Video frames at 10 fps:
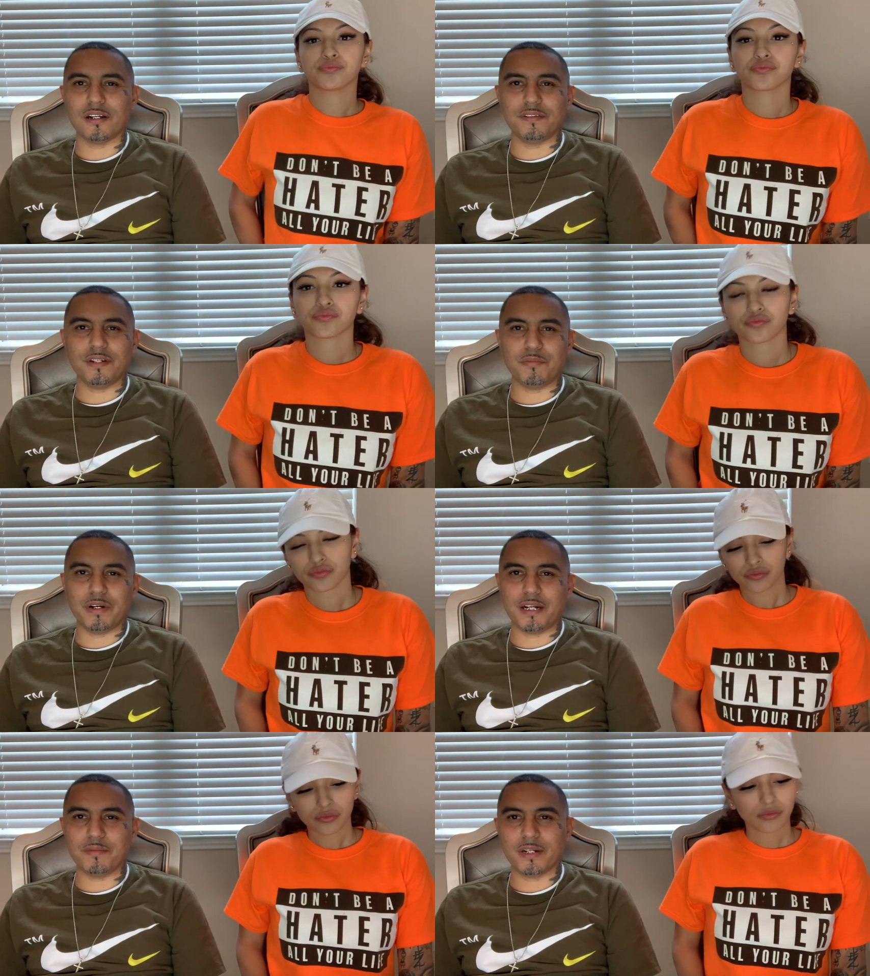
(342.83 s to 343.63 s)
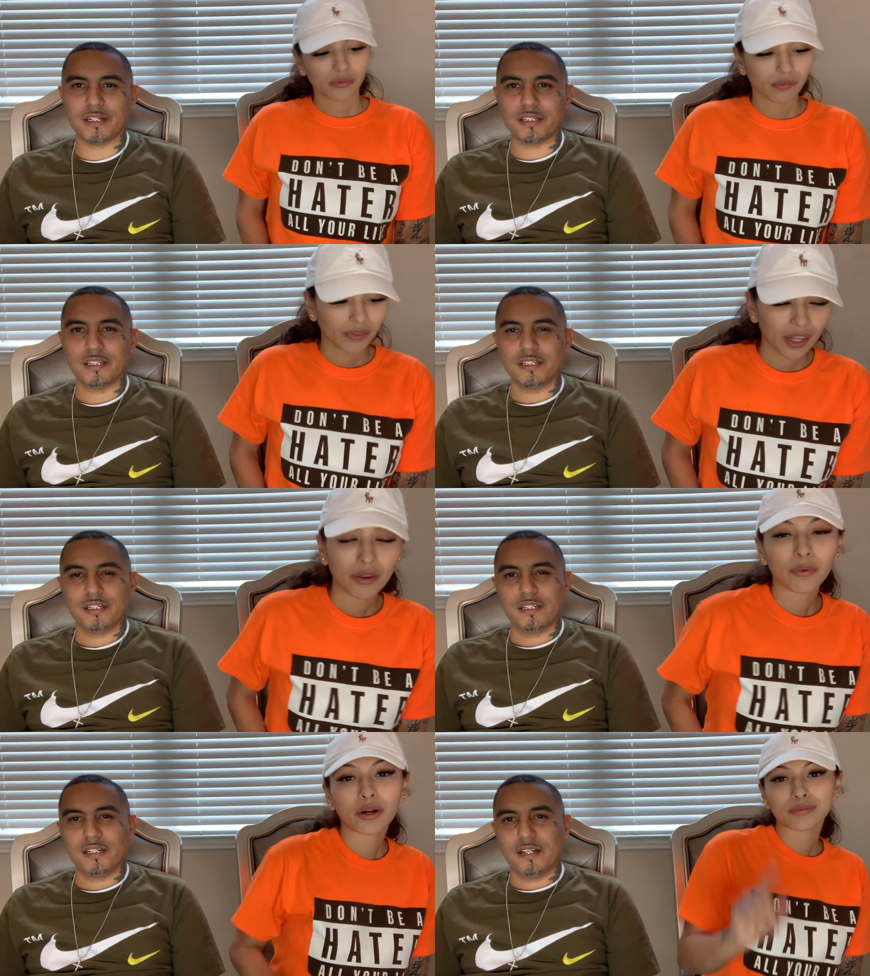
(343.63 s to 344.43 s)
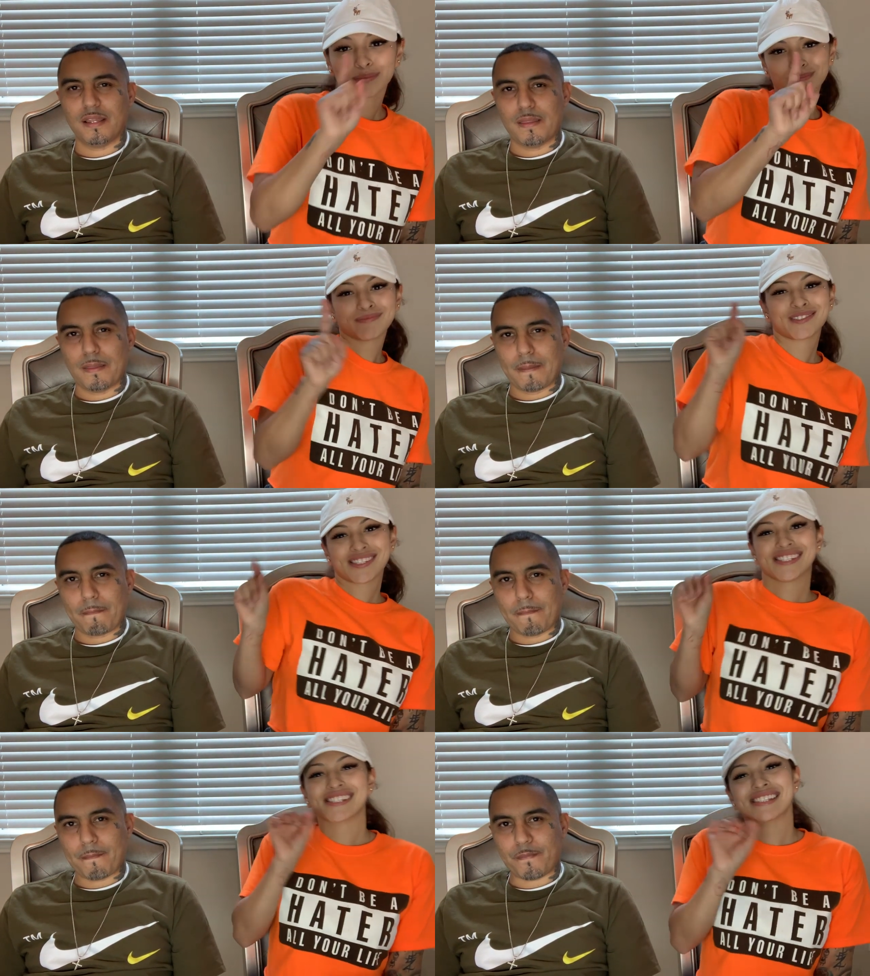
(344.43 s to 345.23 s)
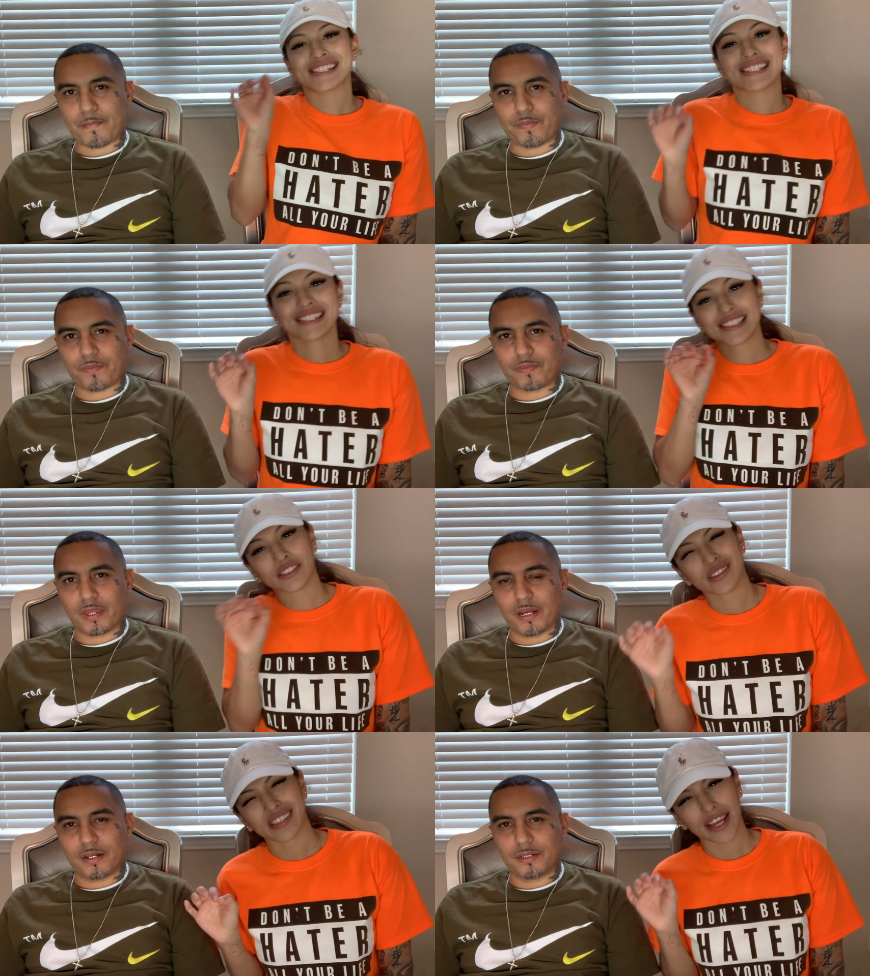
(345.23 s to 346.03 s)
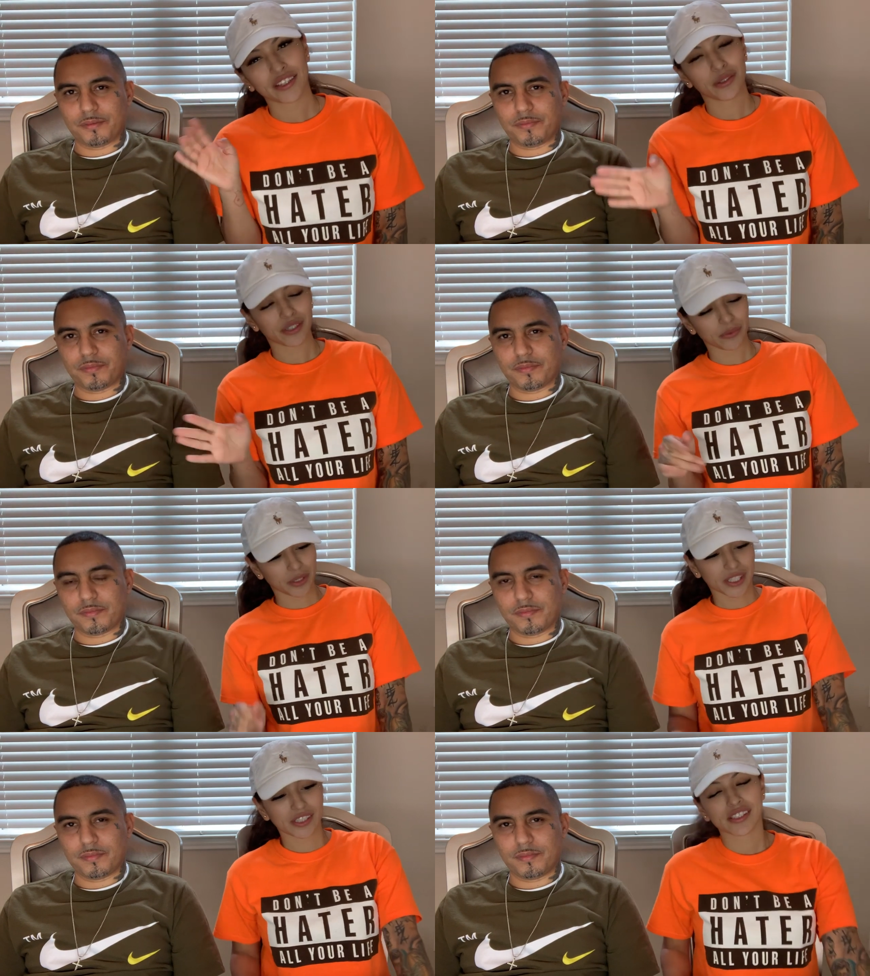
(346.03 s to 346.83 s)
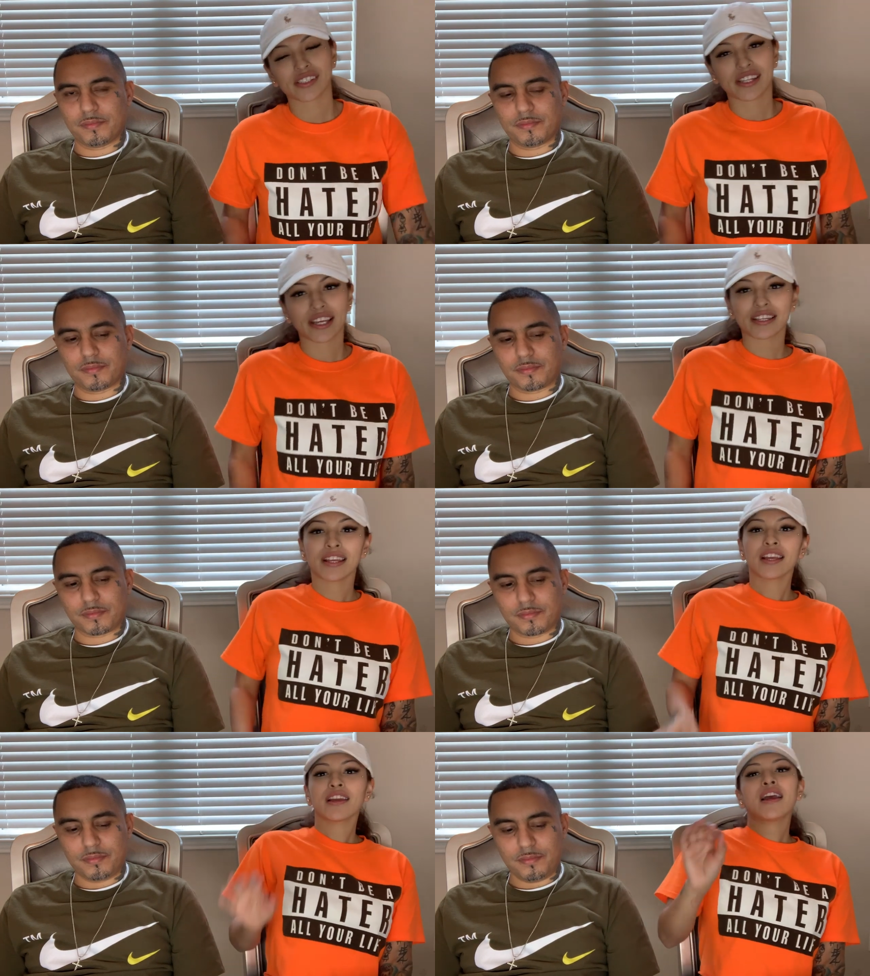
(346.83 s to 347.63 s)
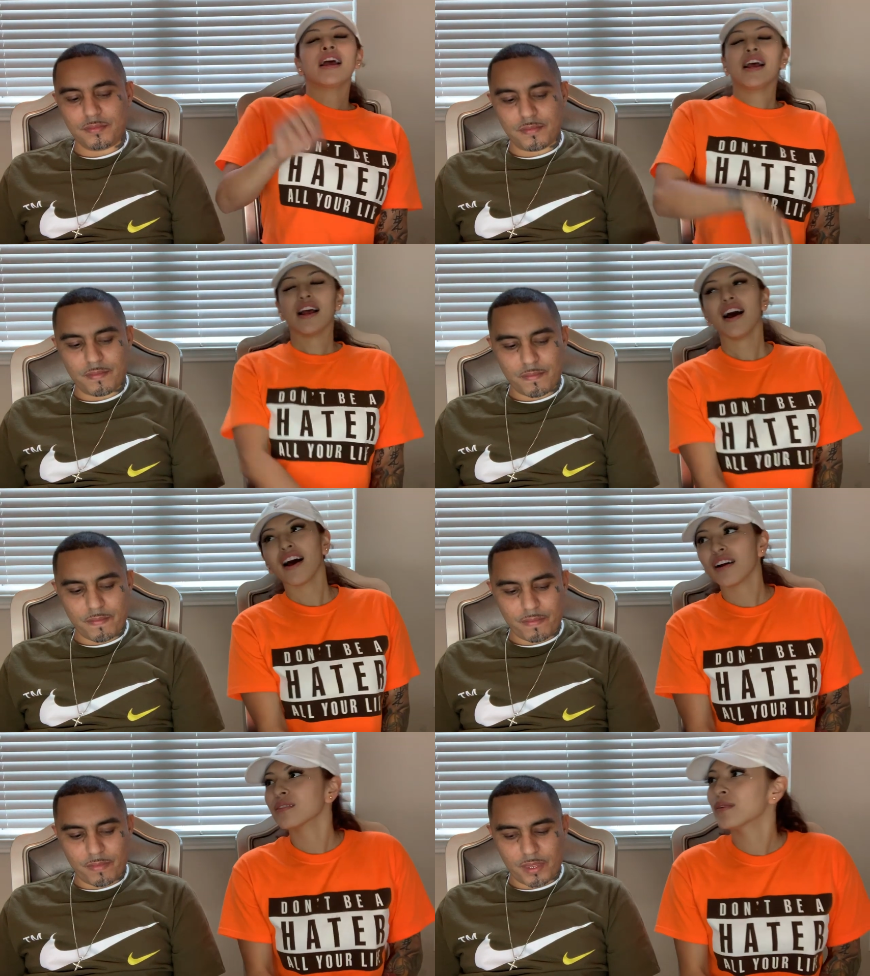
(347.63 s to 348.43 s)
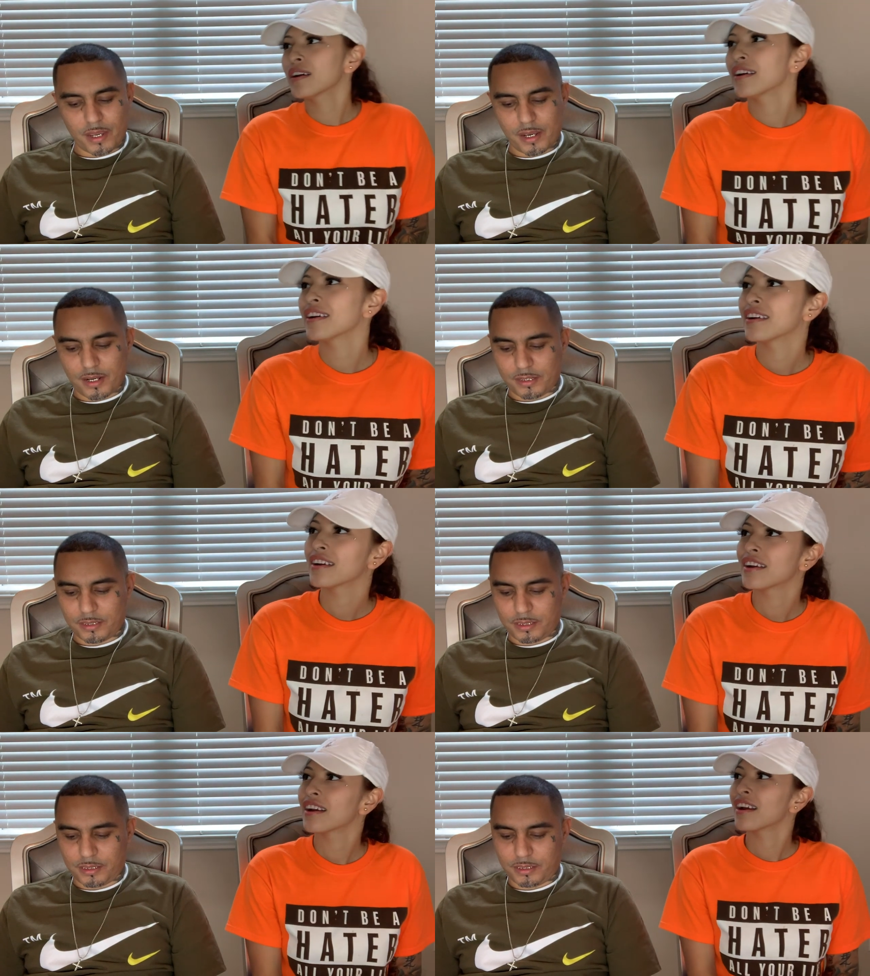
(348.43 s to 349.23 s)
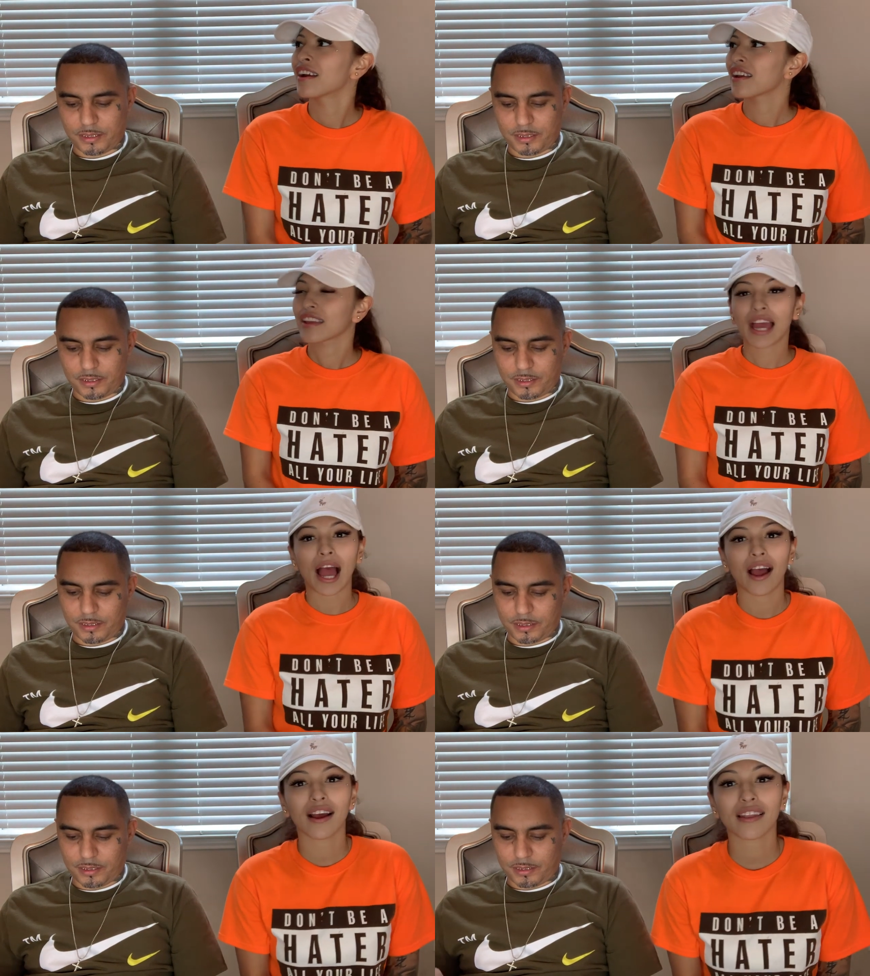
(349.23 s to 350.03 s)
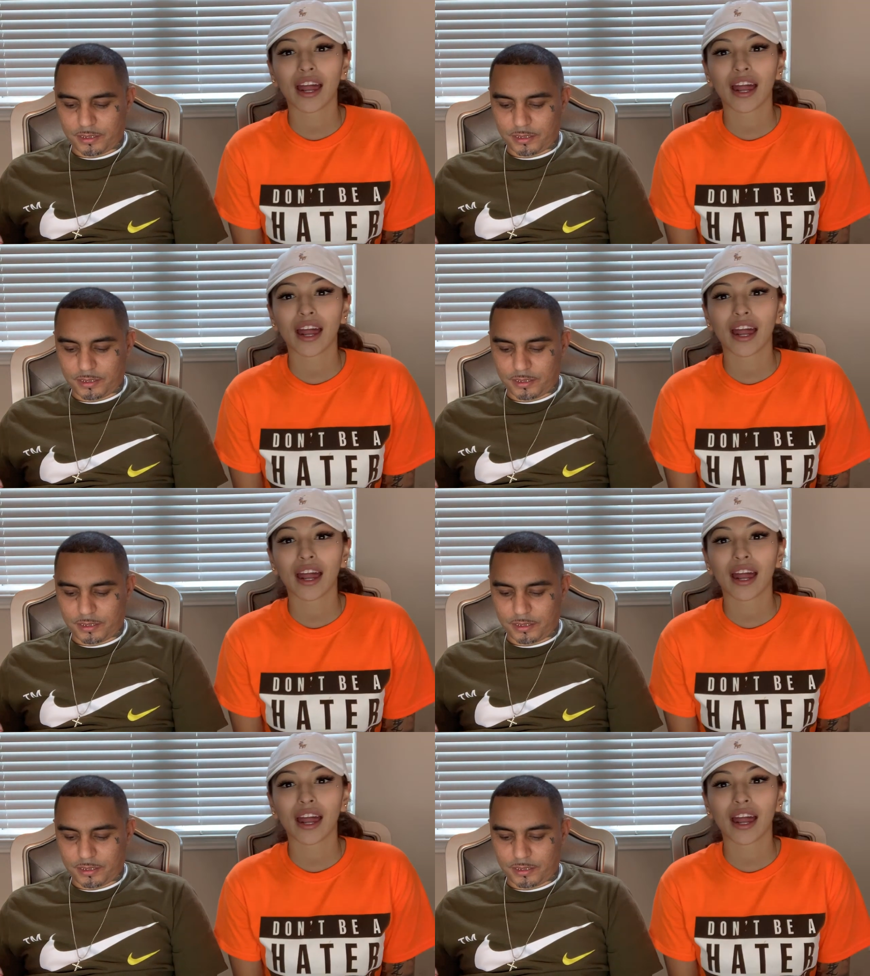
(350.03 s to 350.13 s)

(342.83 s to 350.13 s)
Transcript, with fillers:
Speaker 1: all over your body, man.
Speaker 2: Well, just a little side note on what he just said. Um, yeah, a